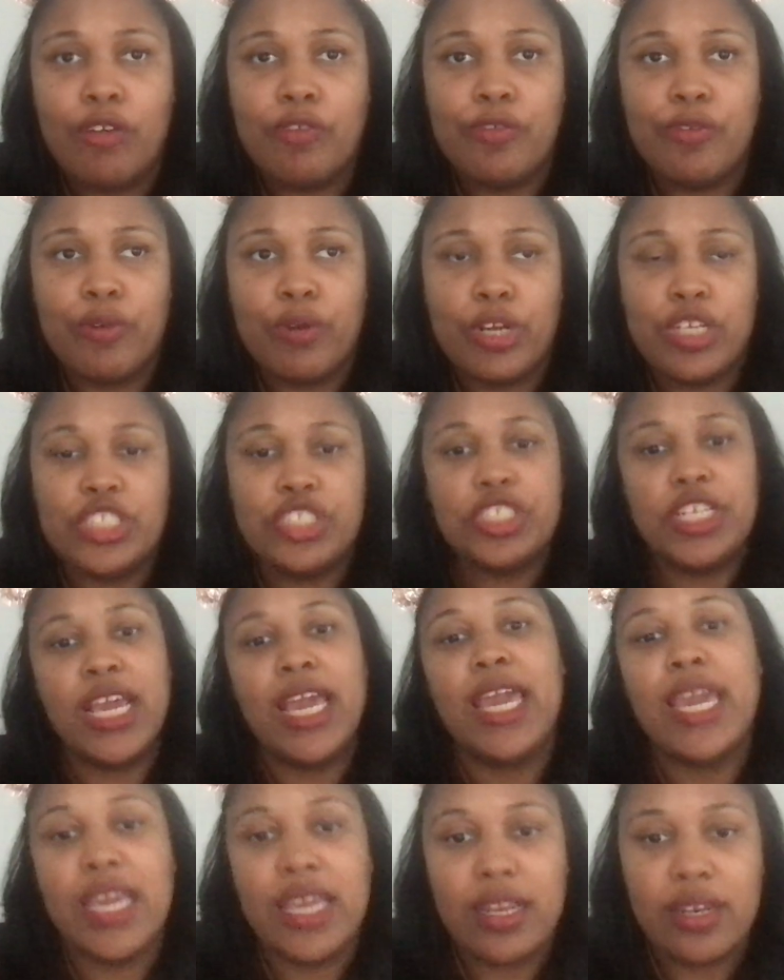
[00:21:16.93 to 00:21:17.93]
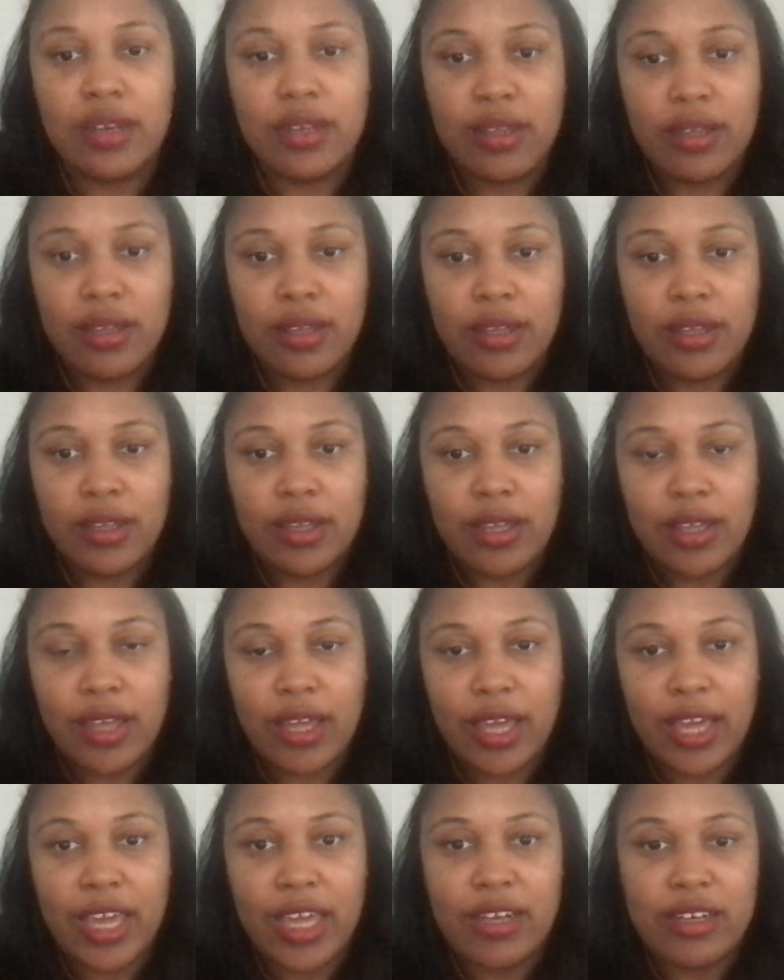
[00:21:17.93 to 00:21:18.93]
for Jane
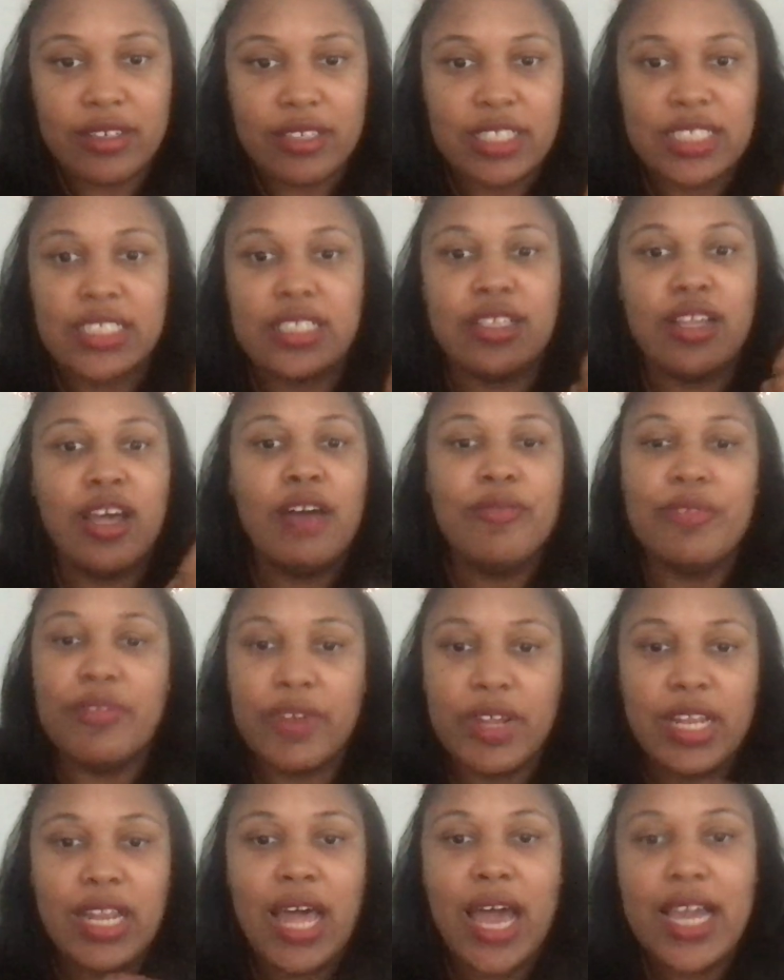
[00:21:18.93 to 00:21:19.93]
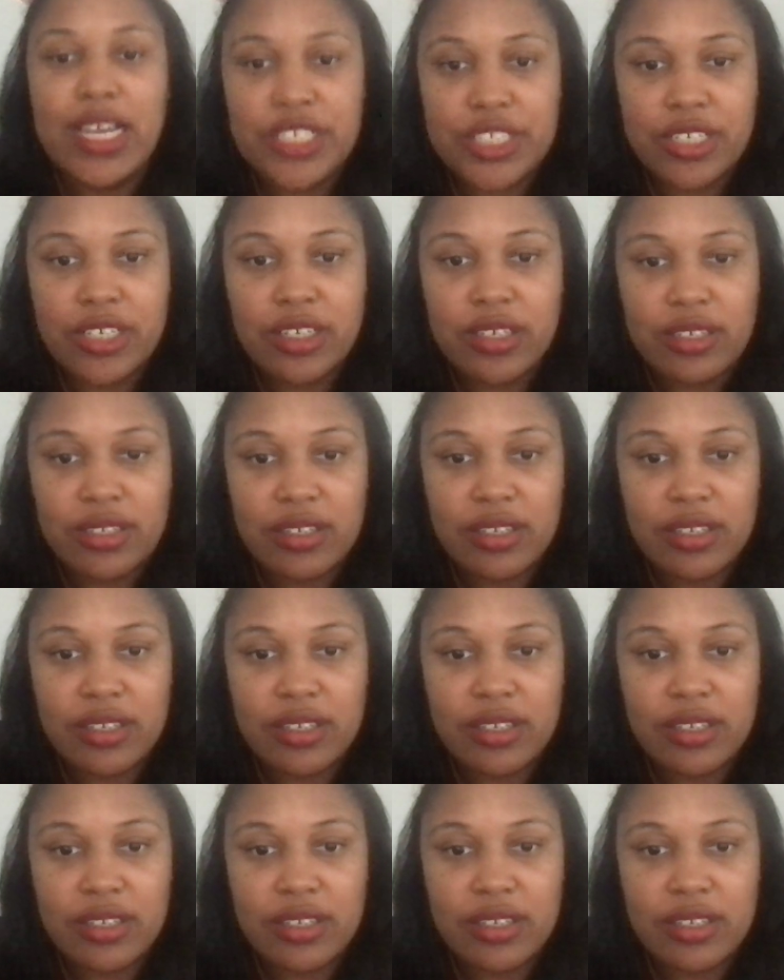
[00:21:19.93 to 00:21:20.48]
and this love of Elijah.